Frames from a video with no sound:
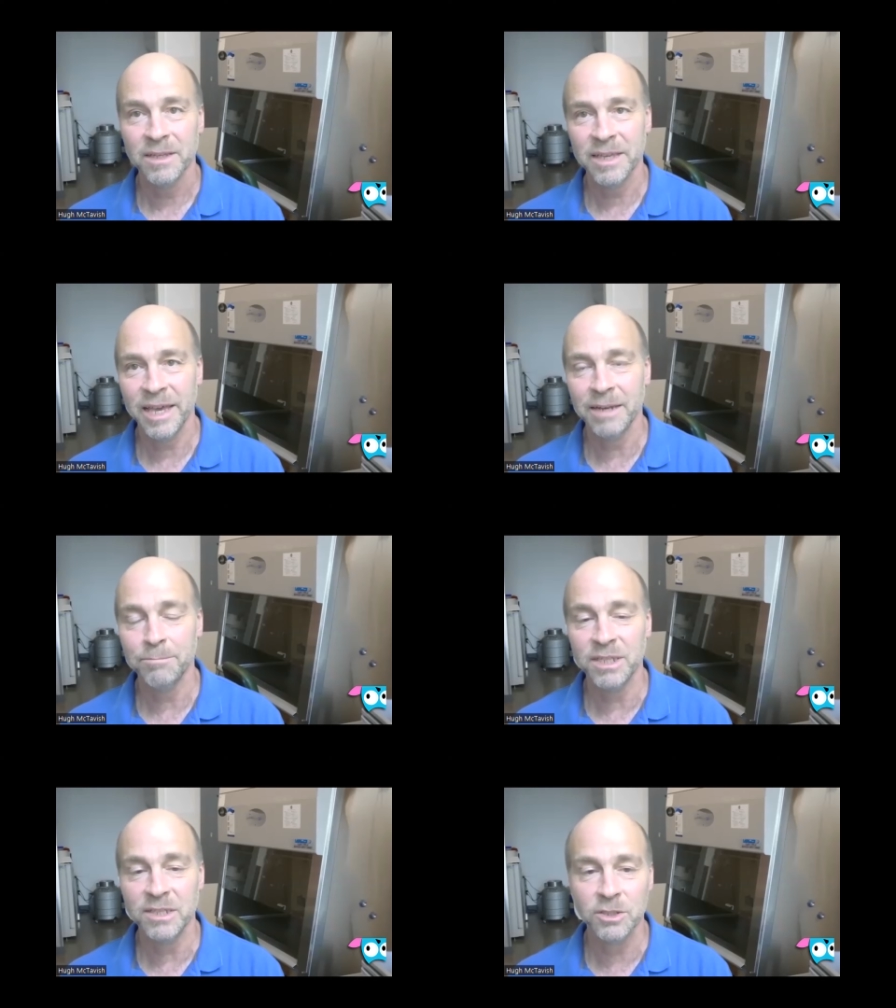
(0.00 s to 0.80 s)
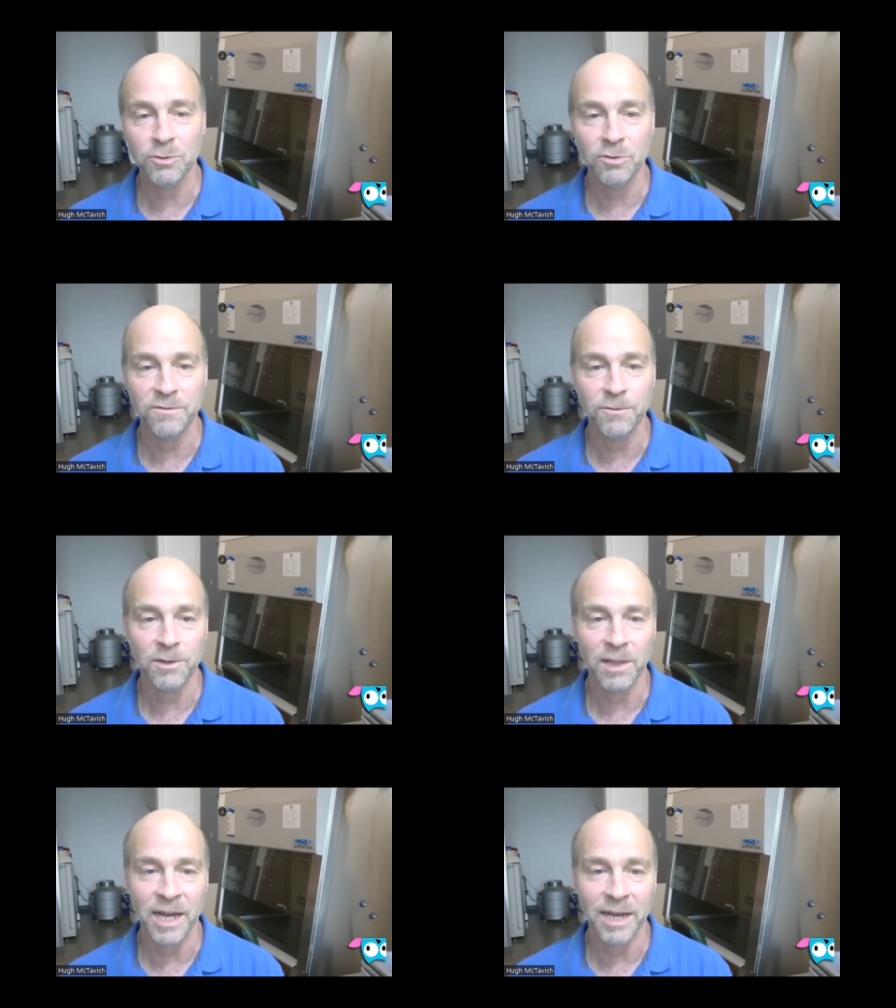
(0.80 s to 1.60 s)
can't be sued
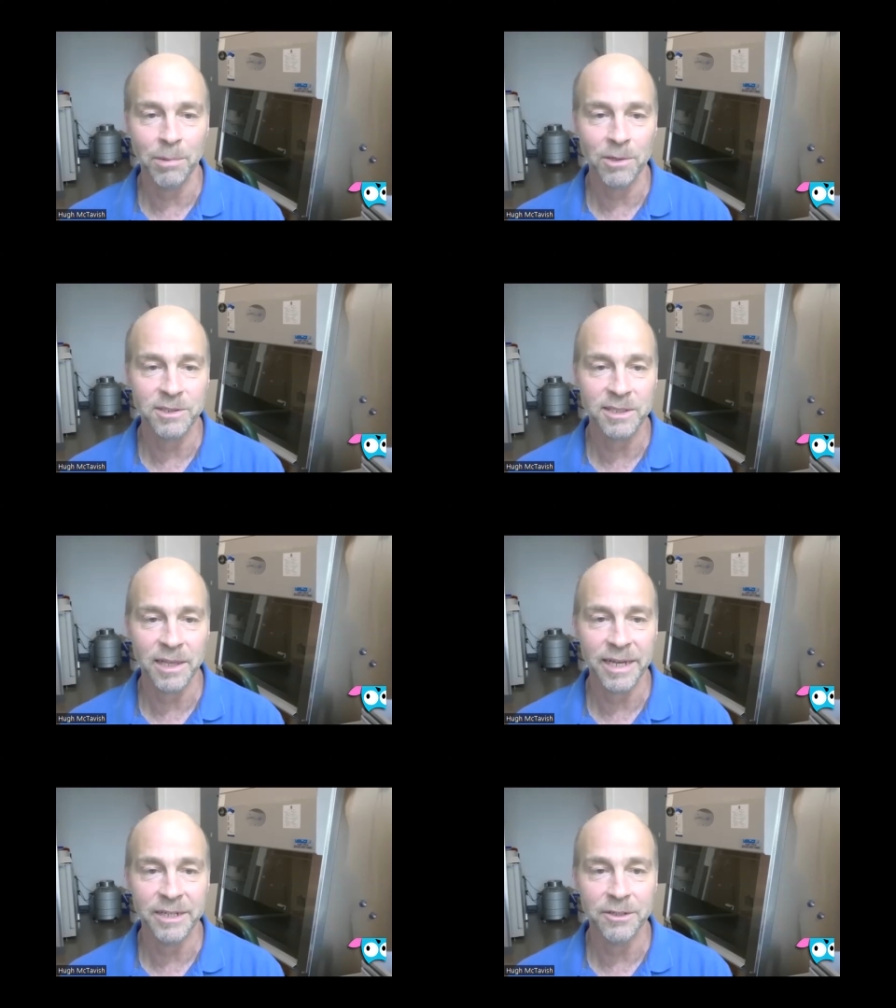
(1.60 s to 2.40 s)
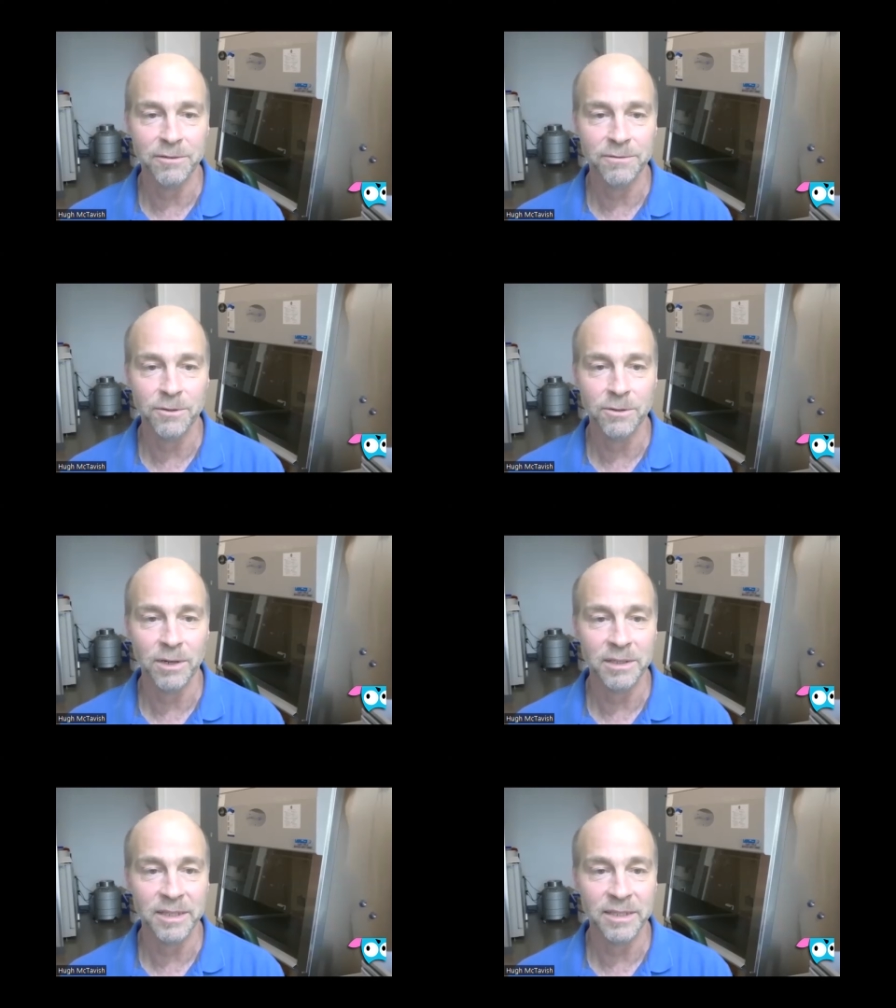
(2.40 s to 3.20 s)
for libel or slander for
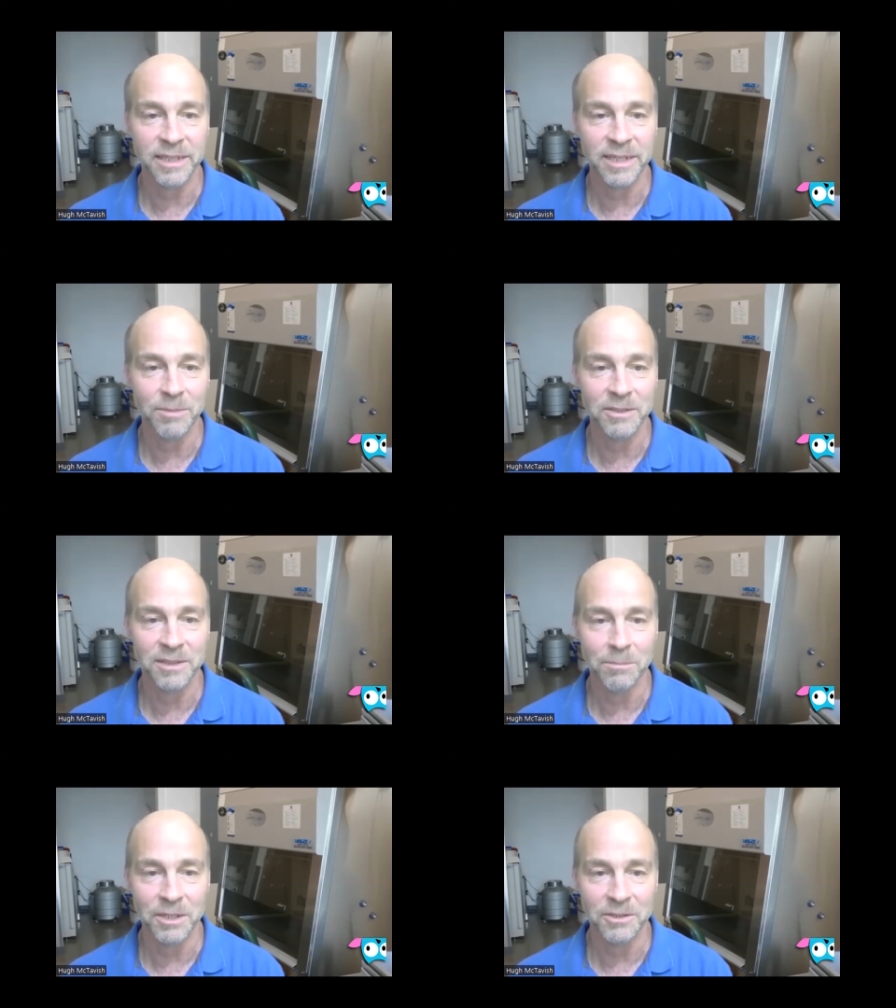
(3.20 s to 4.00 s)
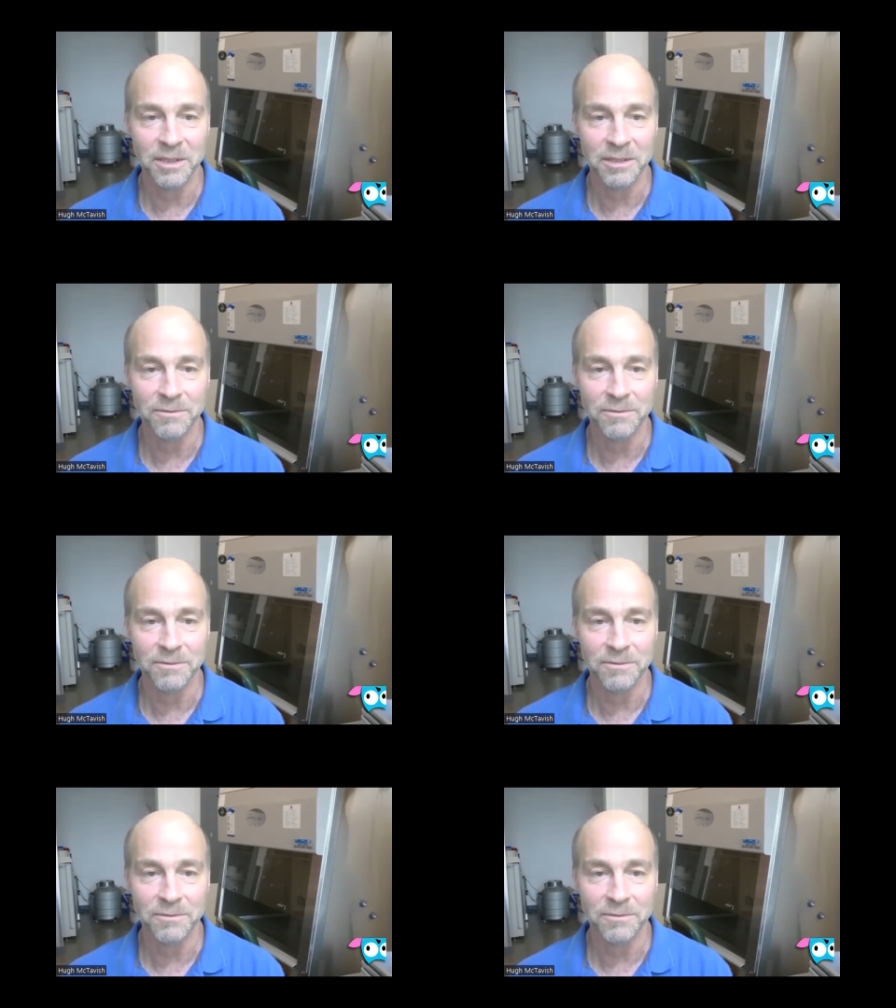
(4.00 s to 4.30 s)
what they say about somebody on the